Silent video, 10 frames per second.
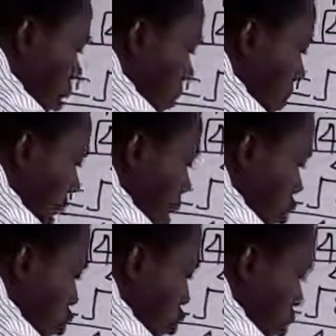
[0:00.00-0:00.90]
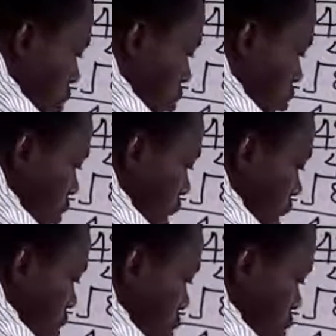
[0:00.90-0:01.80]
minus 1
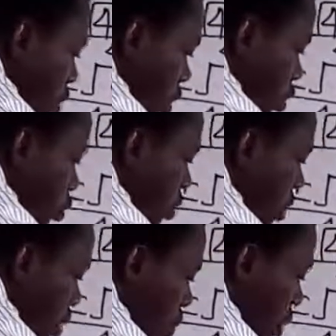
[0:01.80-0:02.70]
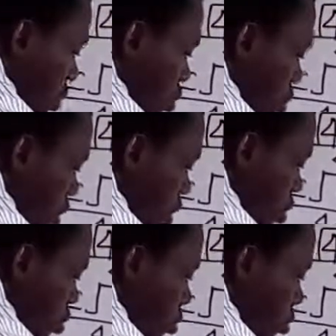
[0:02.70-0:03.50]
over 2, because 2 here 1, 2 here 2,